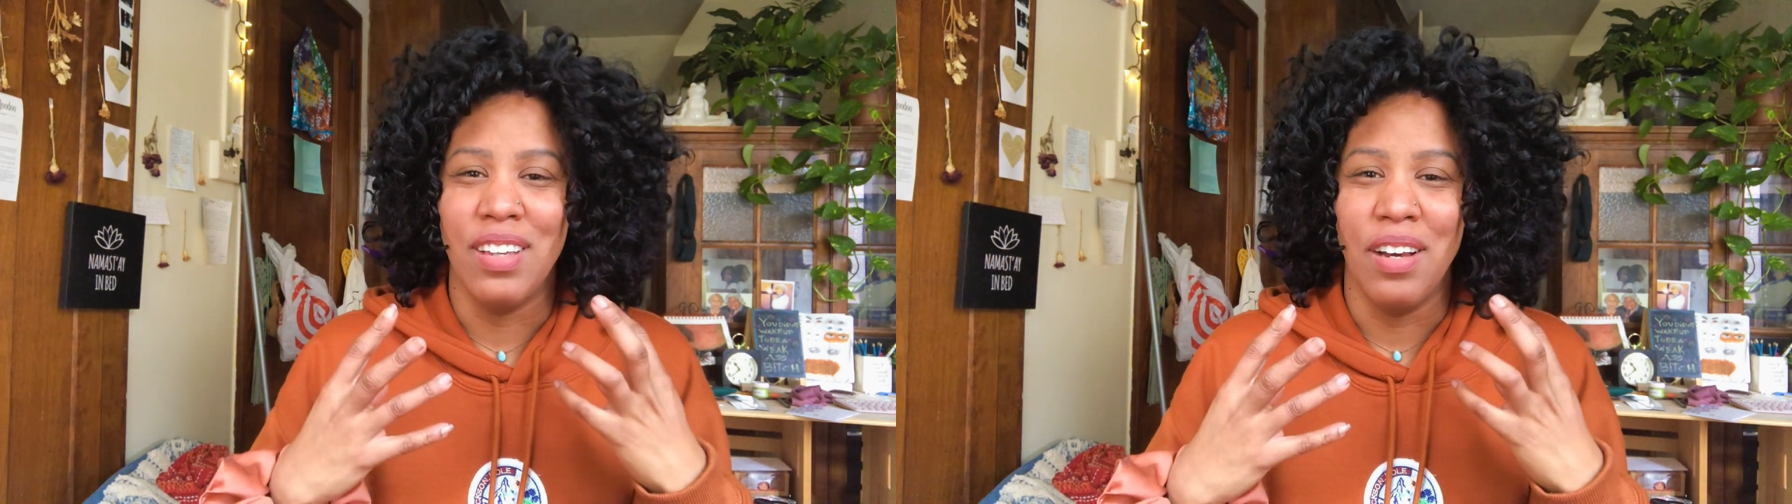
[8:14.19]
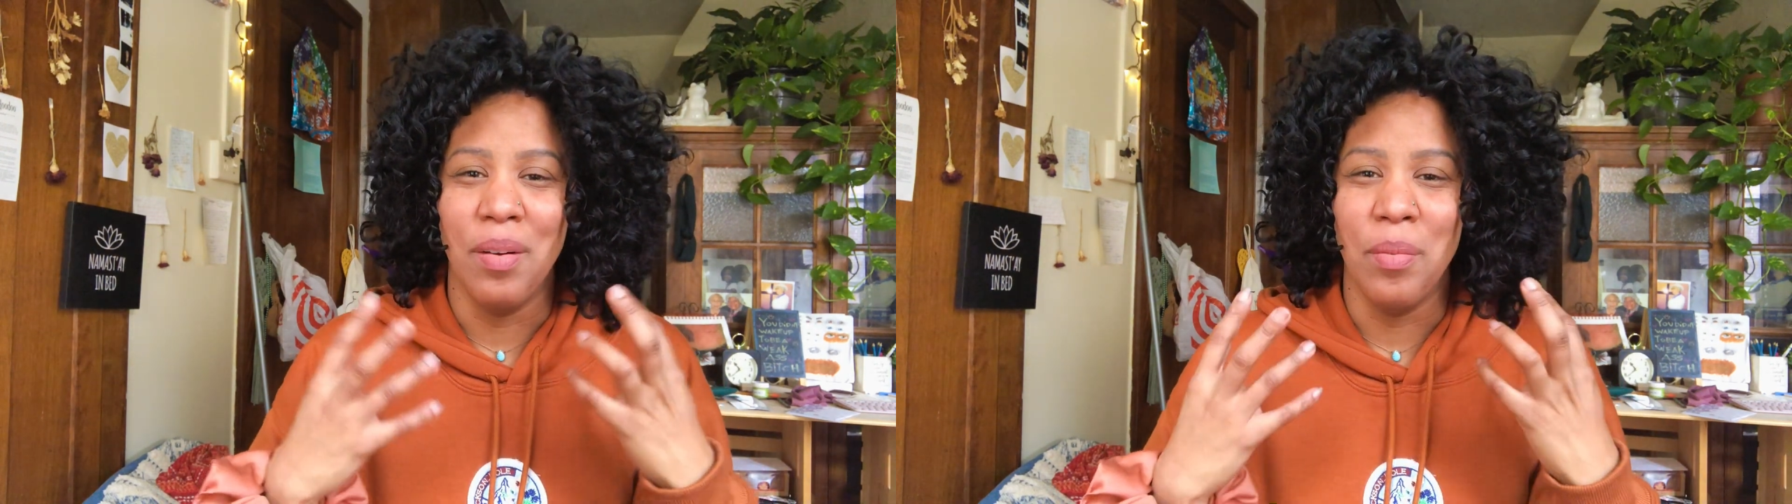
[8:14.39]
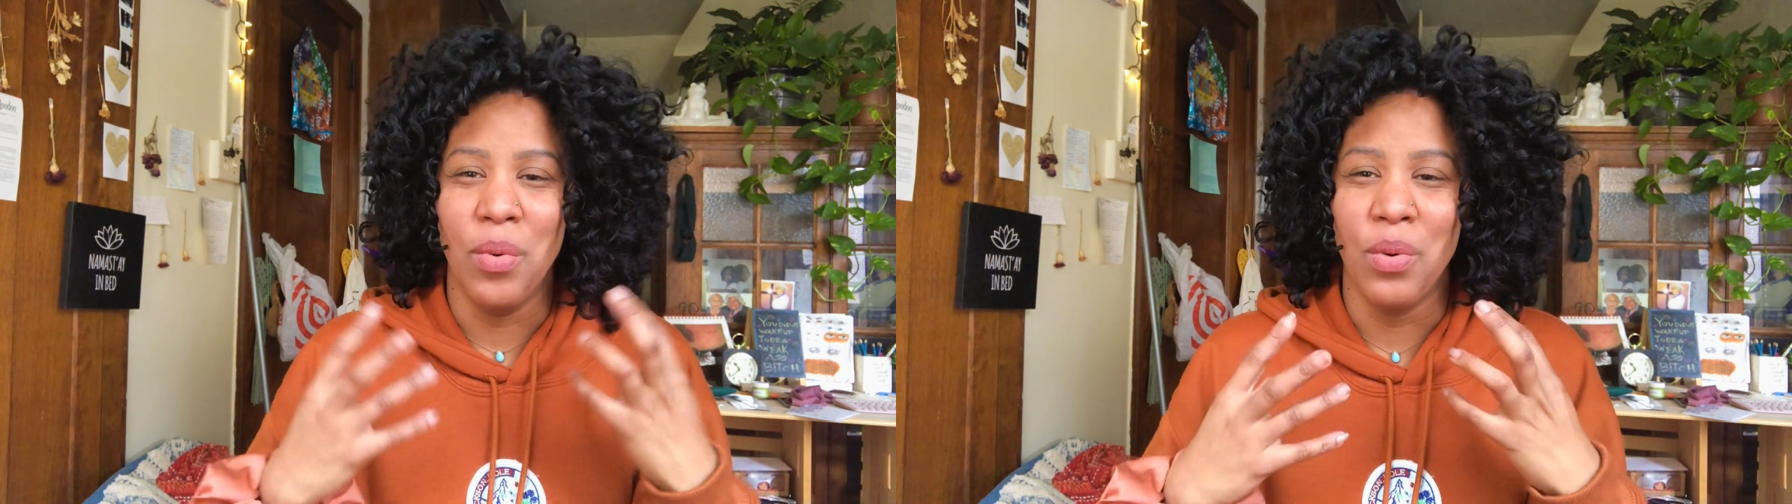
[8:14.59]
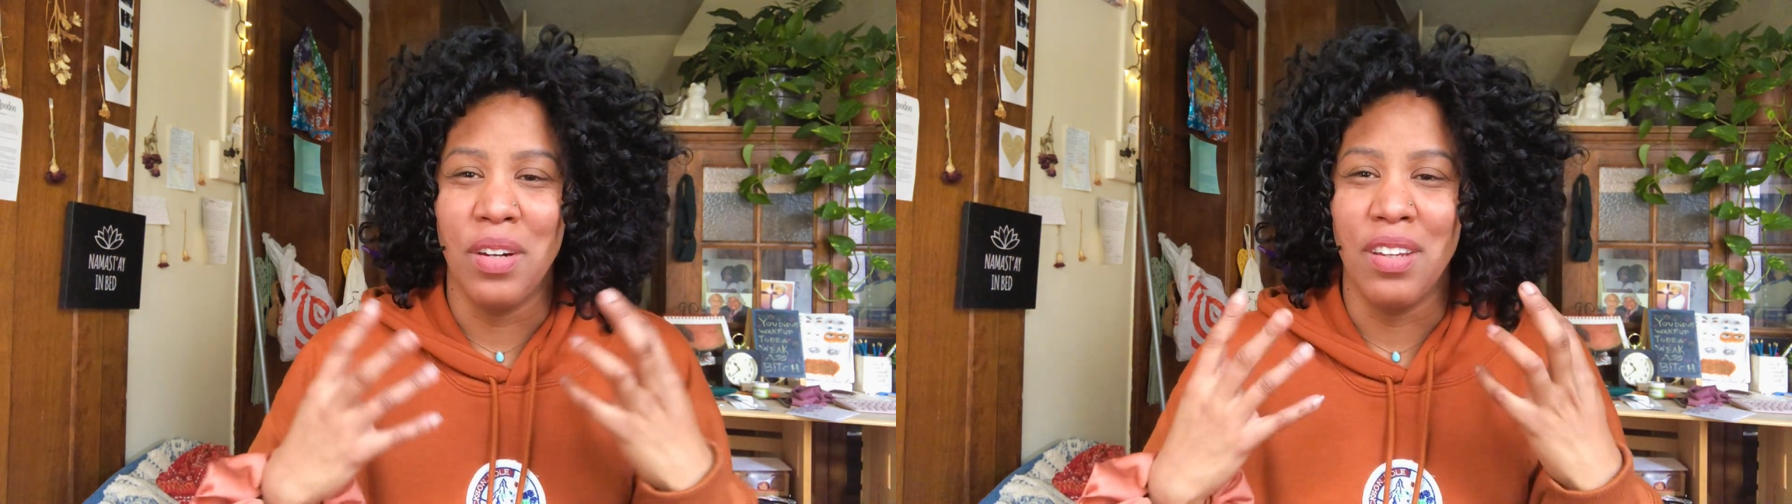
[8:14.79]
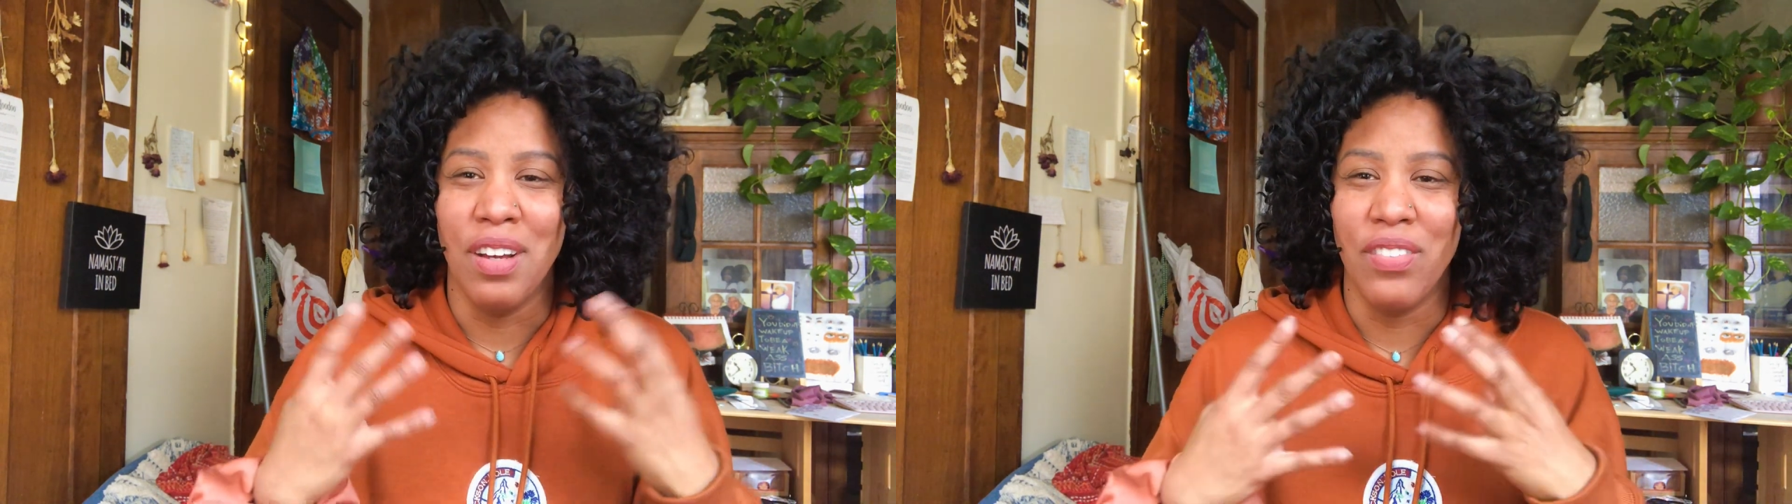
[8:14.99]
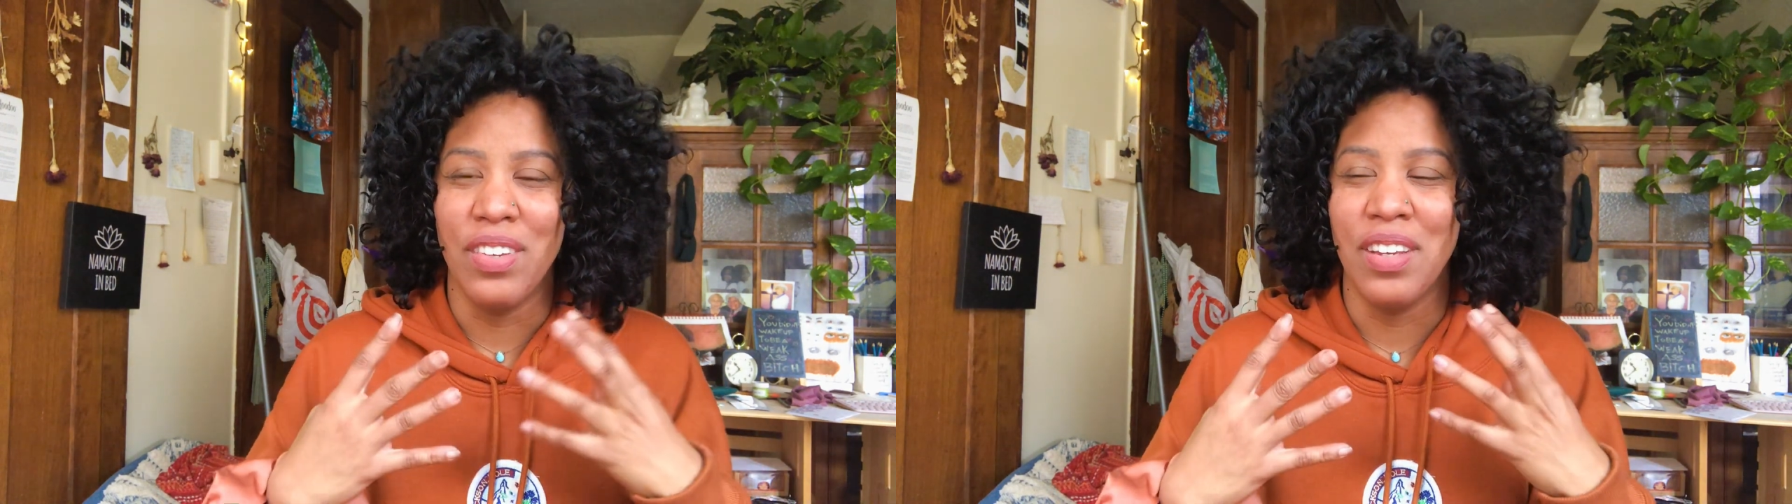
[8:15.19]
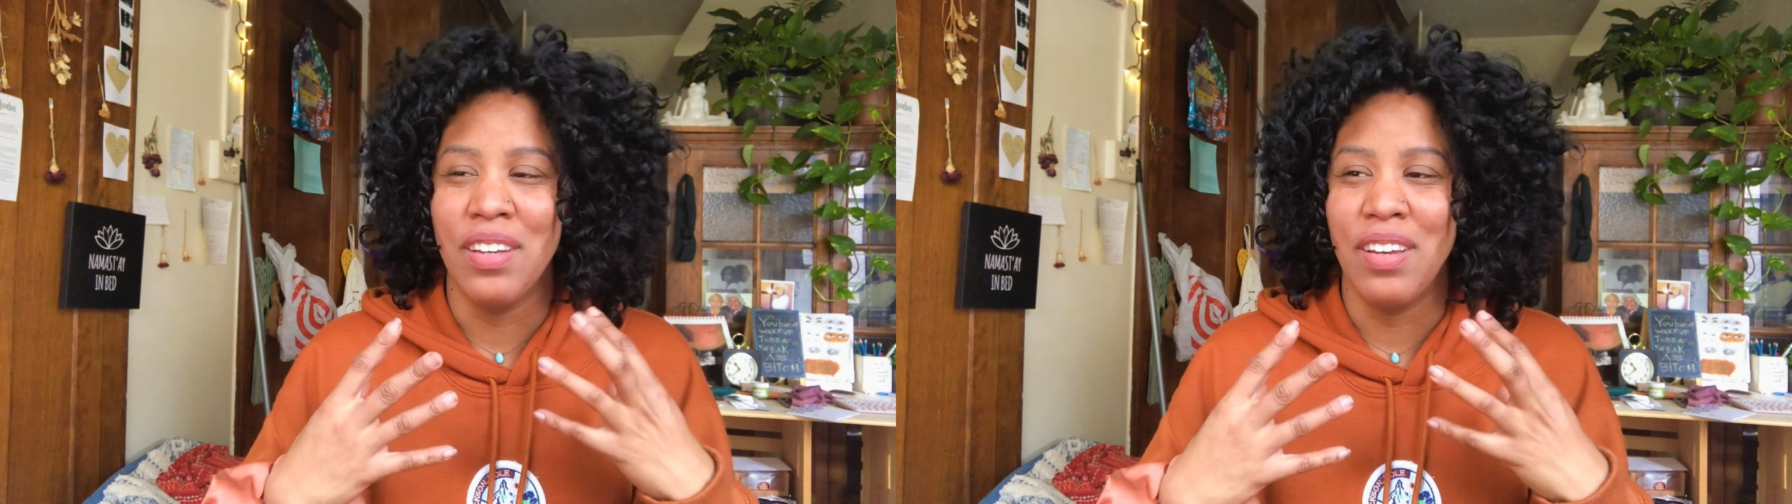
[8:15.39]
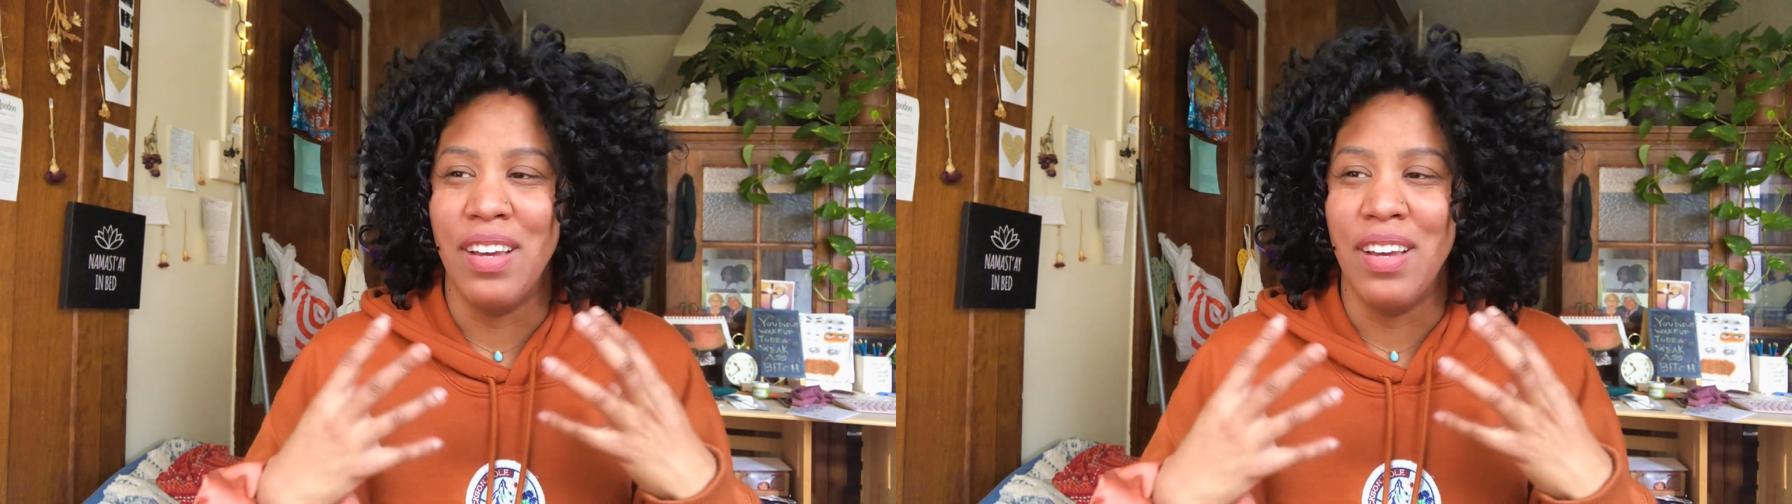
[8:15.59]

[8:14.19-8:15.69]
a more loving